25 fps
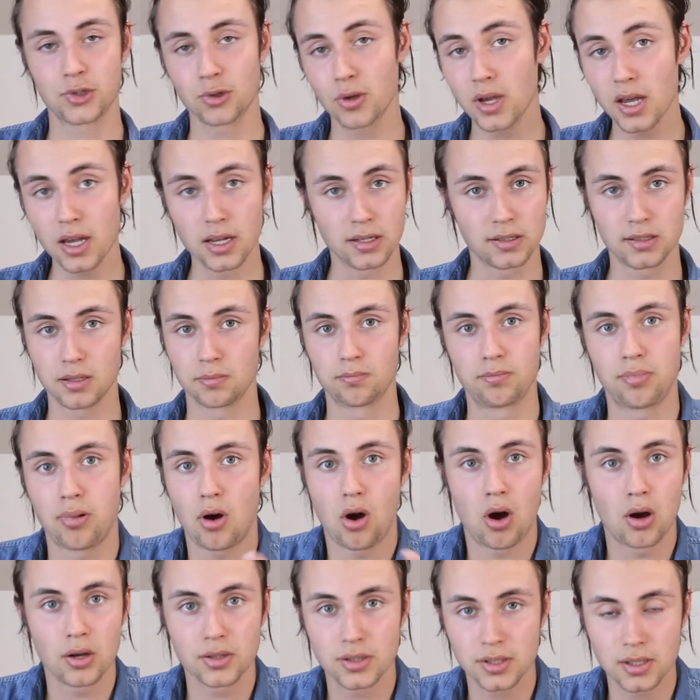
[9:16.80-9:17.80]
So yeah, it's a
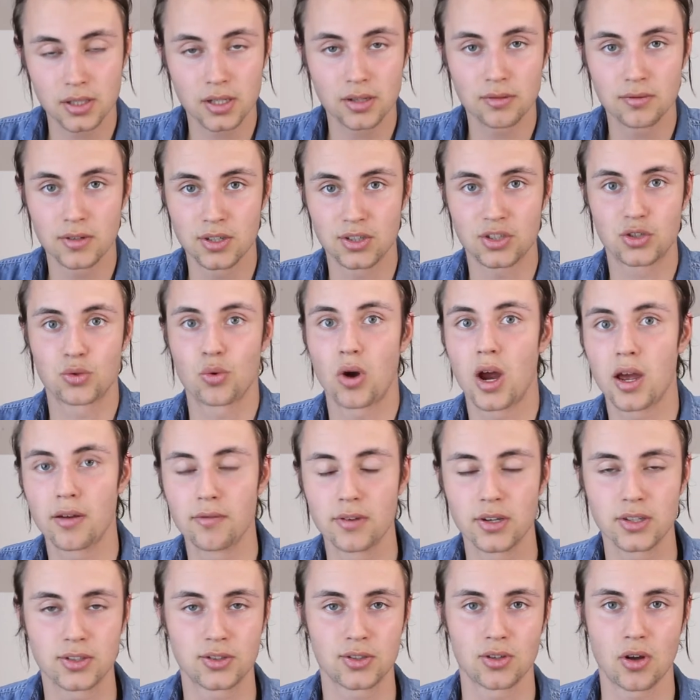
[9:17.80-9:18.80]
positive and
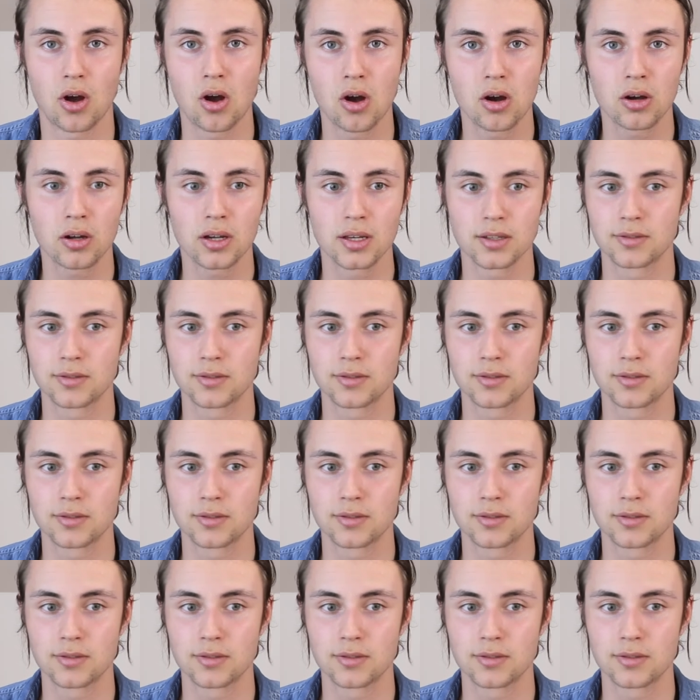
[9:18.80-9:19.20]
striving song.